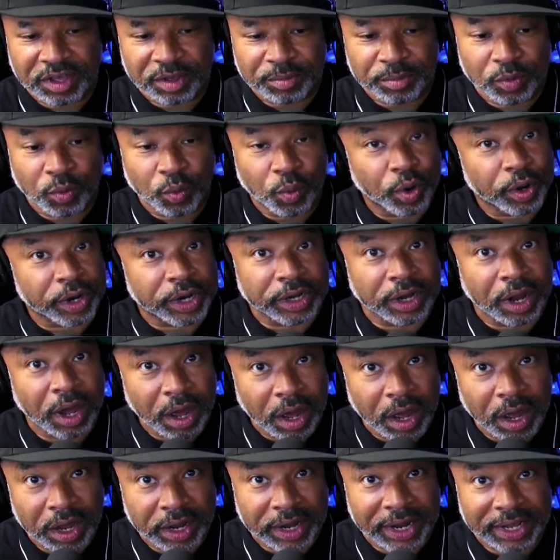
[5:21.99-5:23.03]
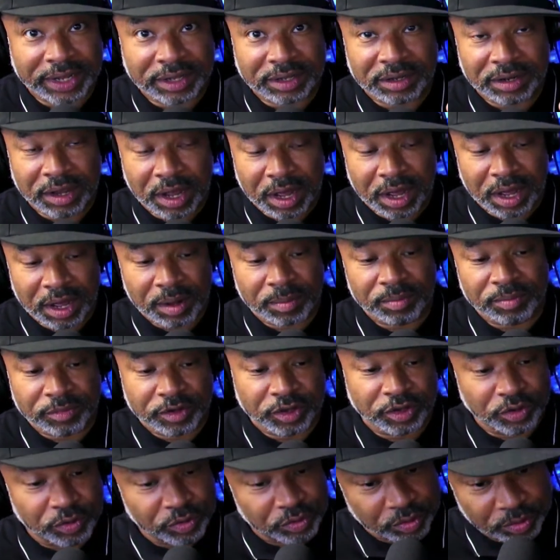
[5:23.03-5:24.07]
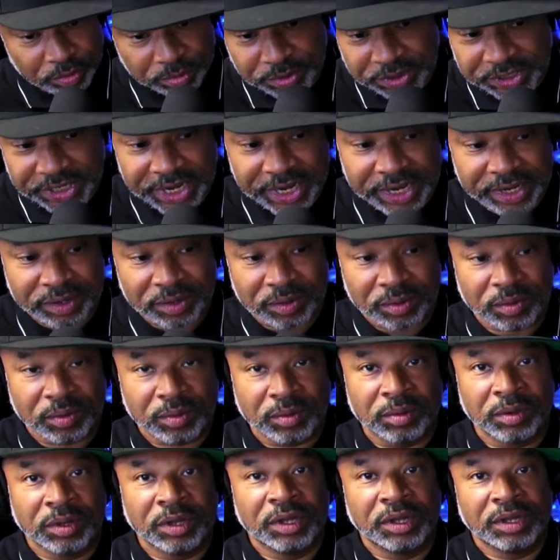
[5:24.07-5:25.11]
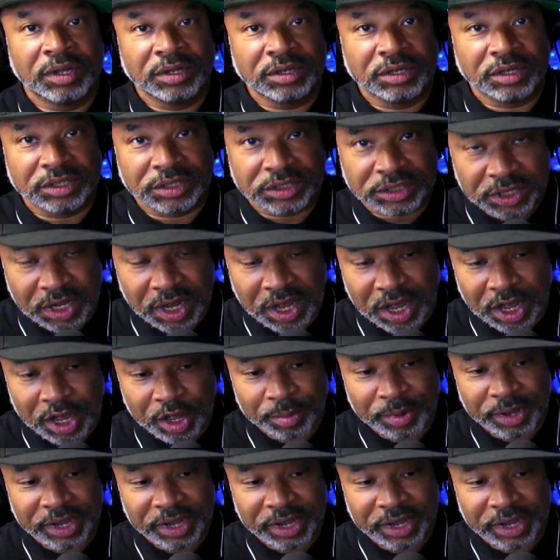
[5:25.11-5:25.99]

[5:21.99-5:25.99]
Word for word: I've been working hard at um, the YouTube channel, the job.